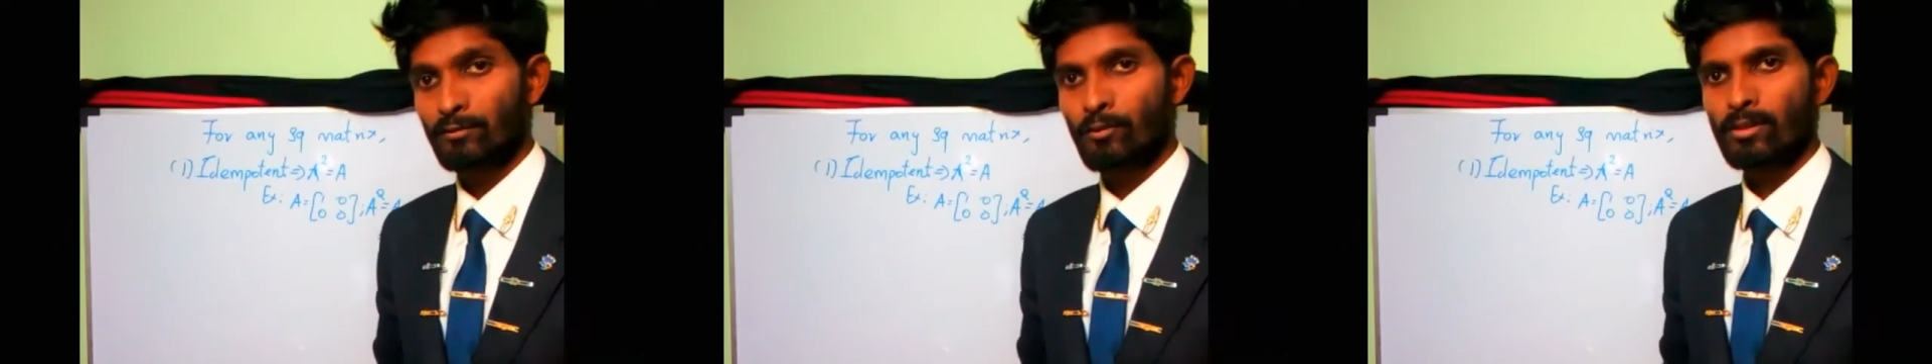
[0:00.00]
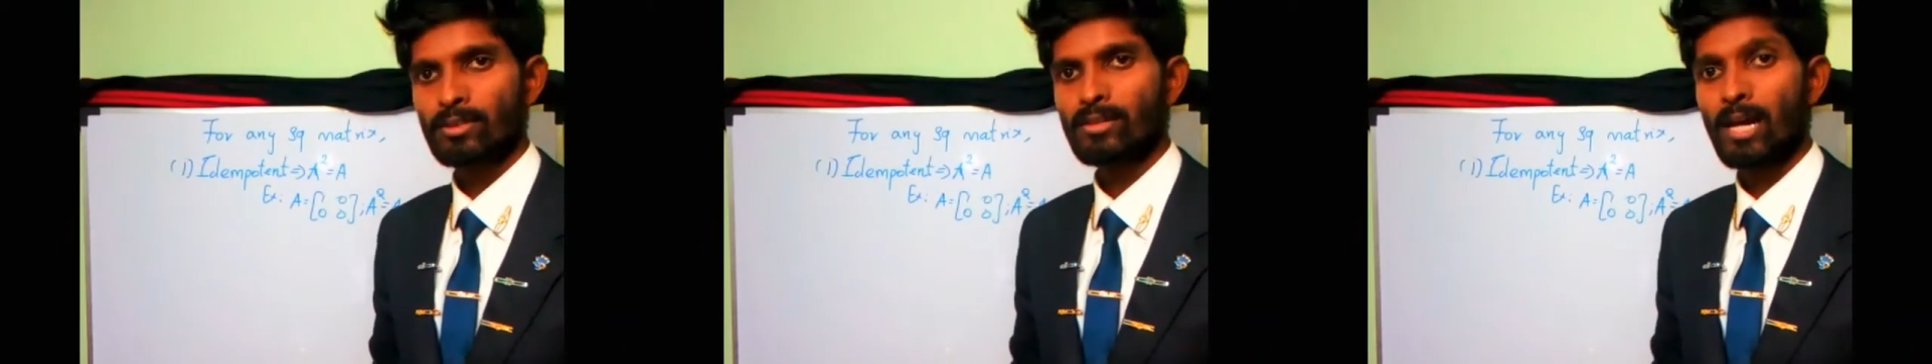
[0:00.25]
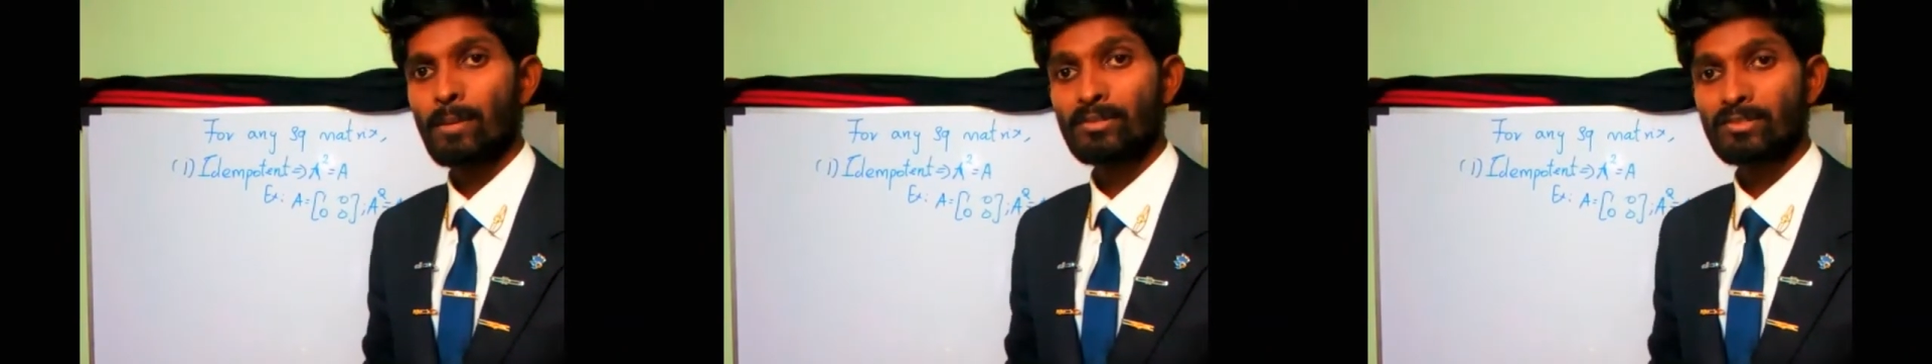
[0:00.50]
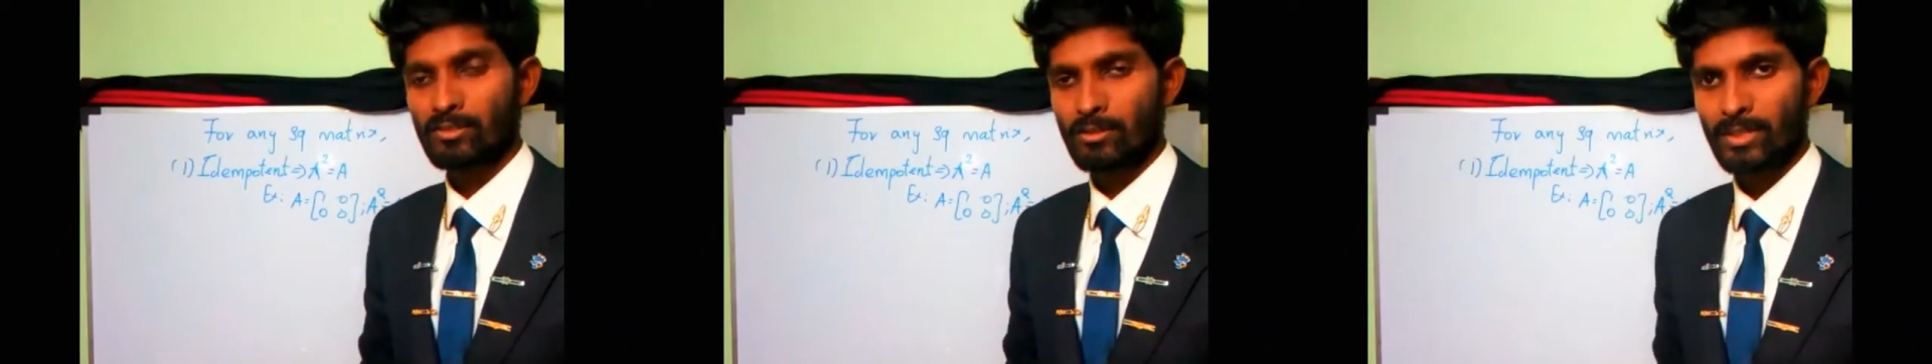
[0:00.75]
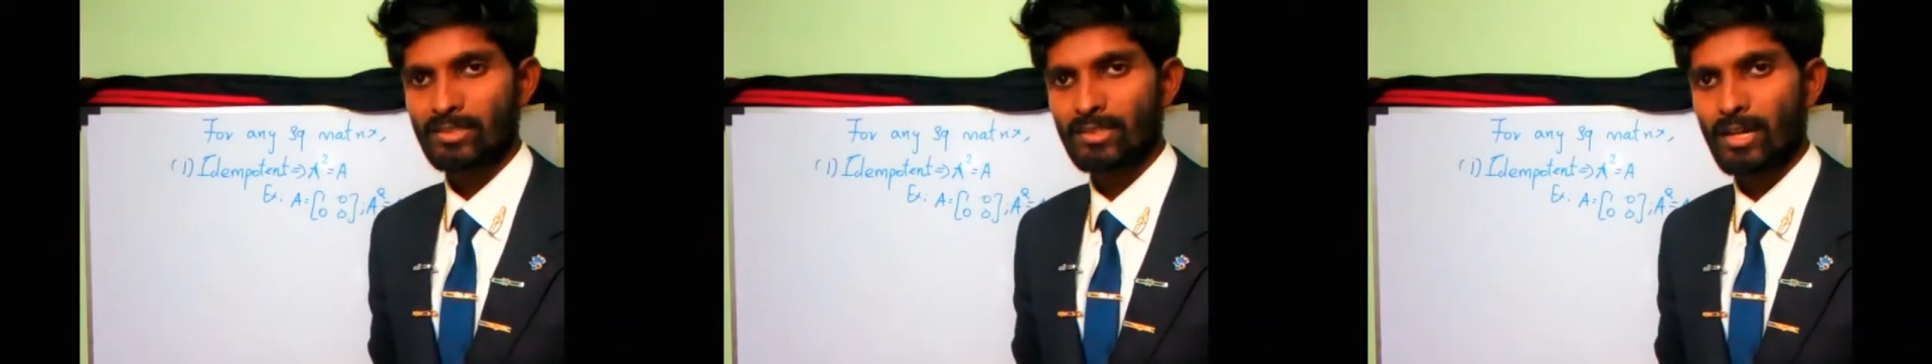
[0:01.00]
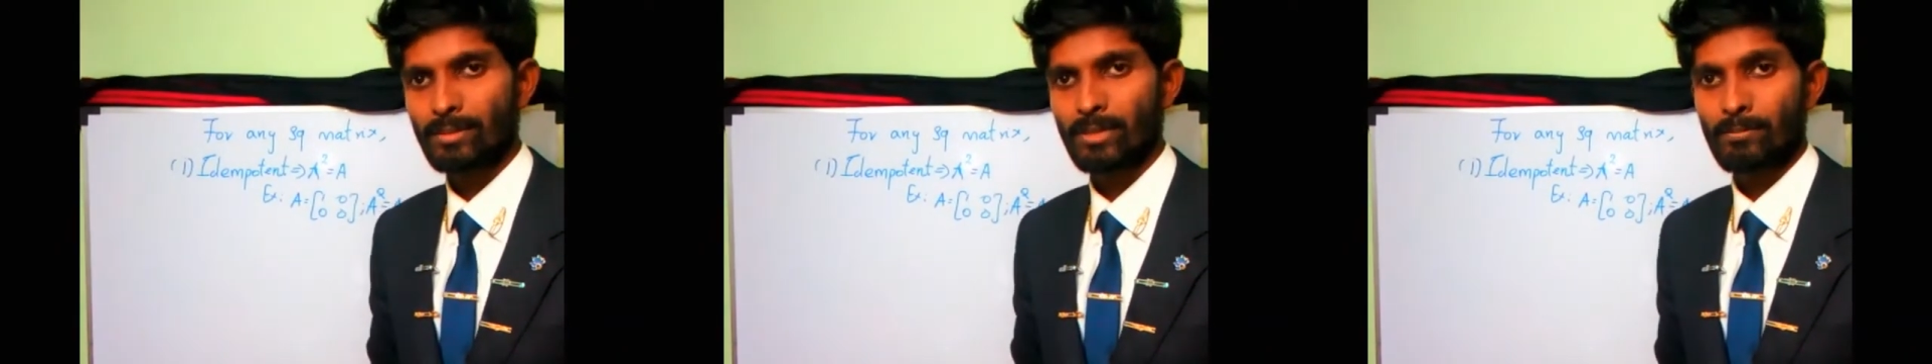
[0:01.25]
what the dimension should be signed.